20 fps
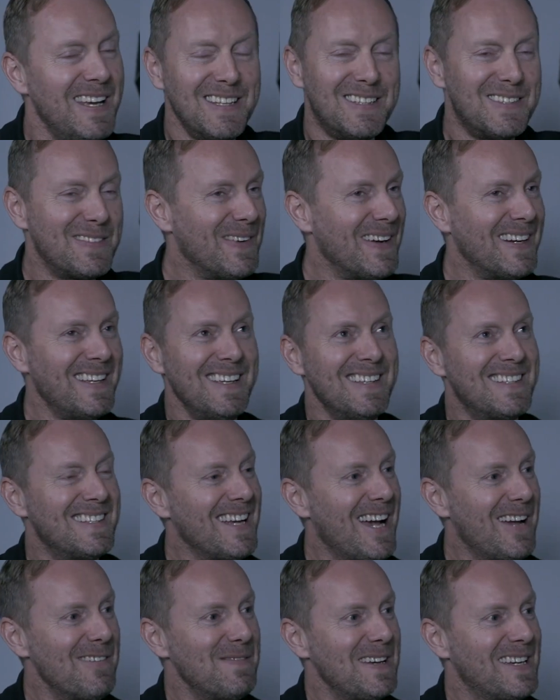it's funny you
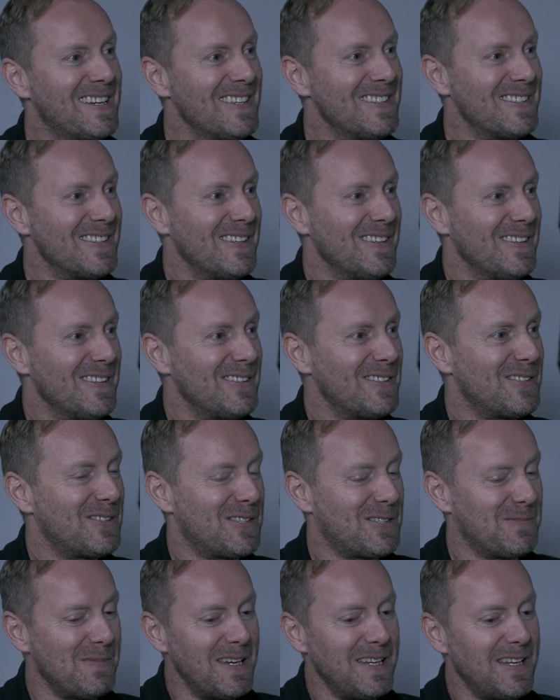say it because
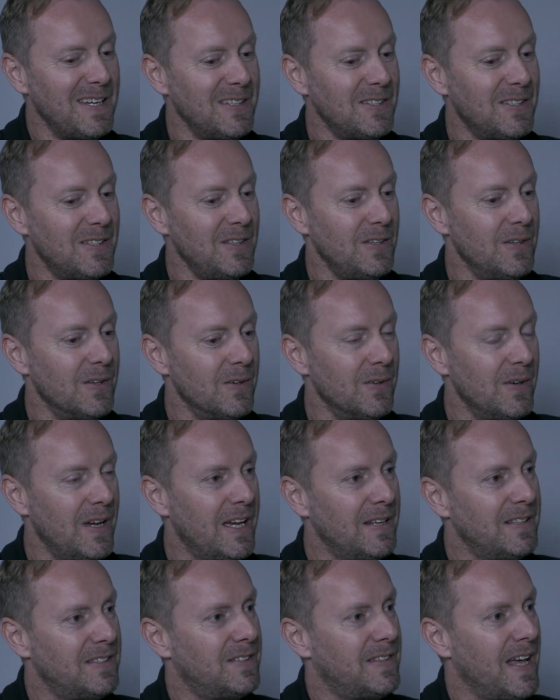speaking to you
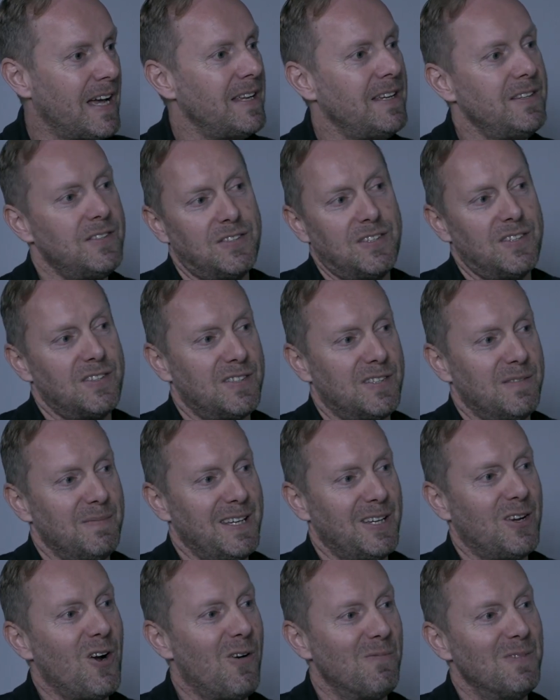it that is just to
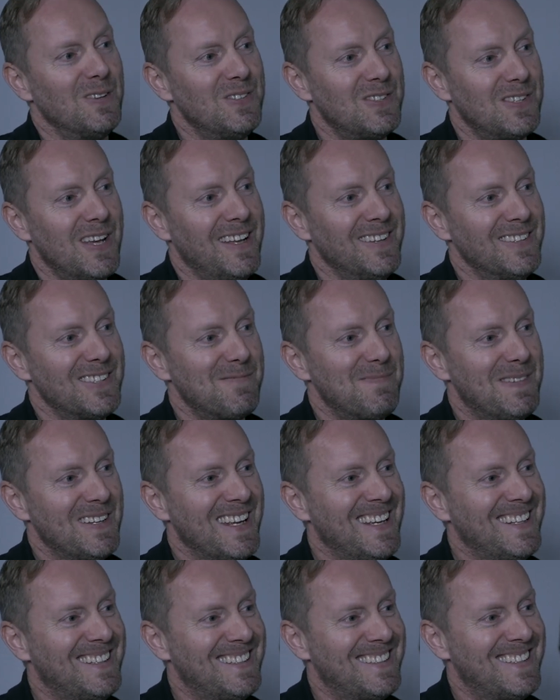me common sense but
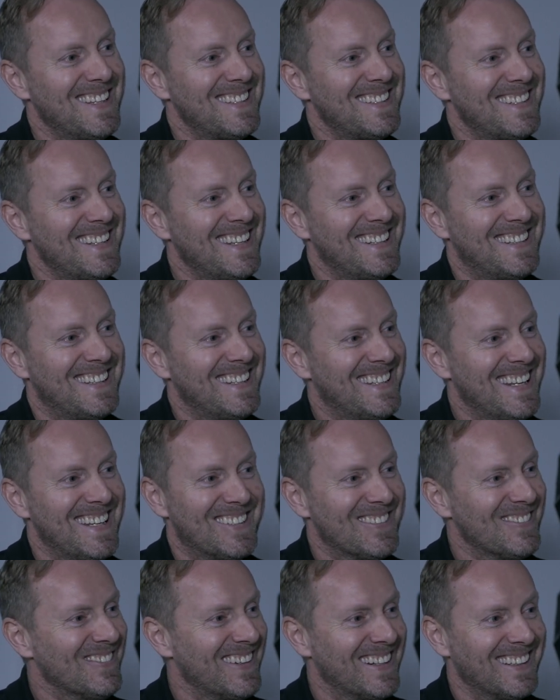it yeah, just It, it,
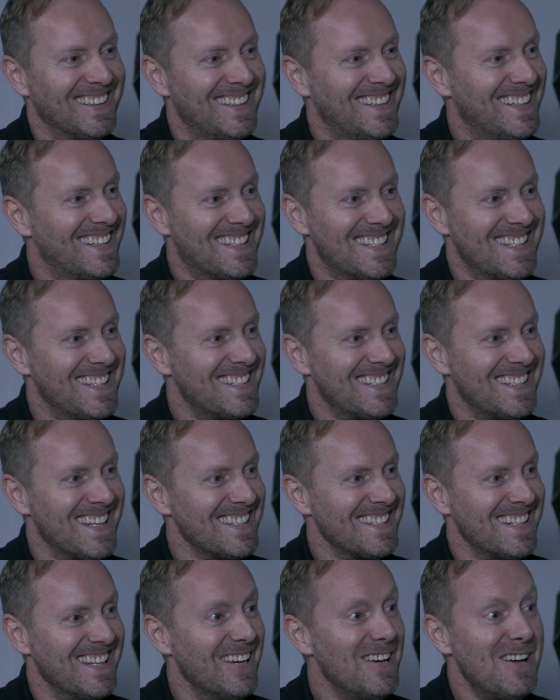it really exists no,
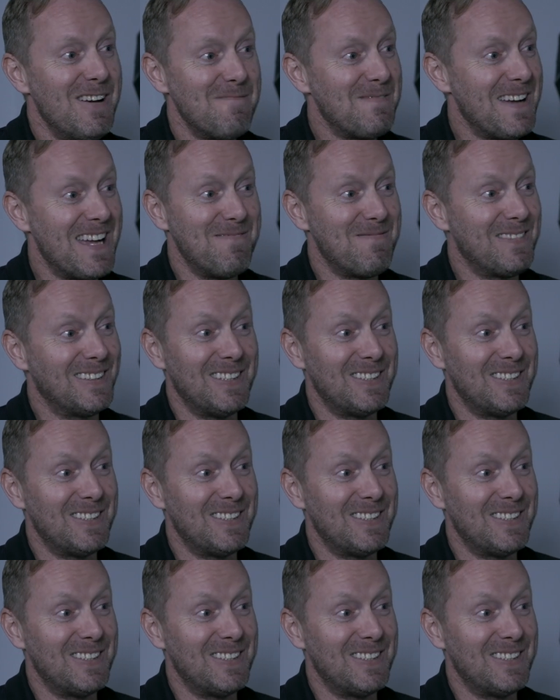look it? i tell People